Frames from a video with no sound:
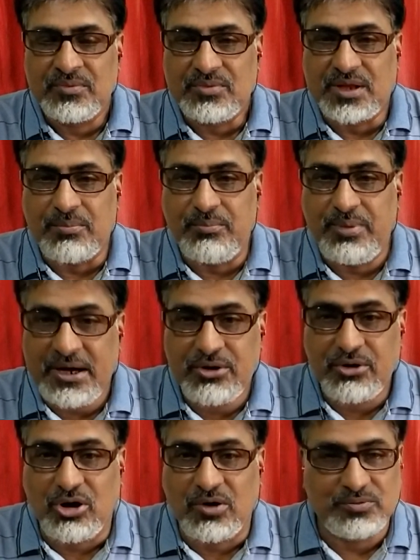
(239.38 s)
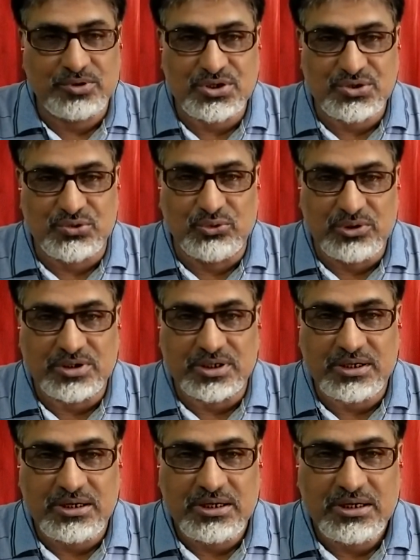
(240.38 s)
The bed of the
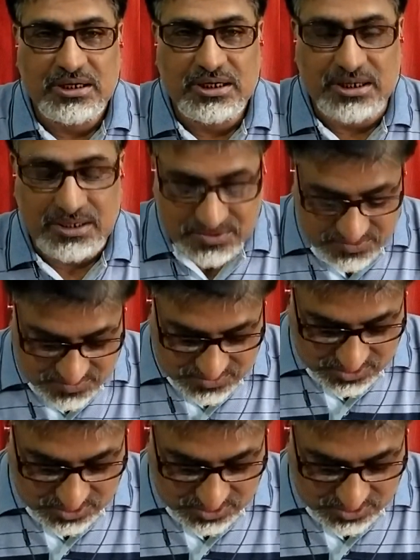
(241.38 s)
soldier is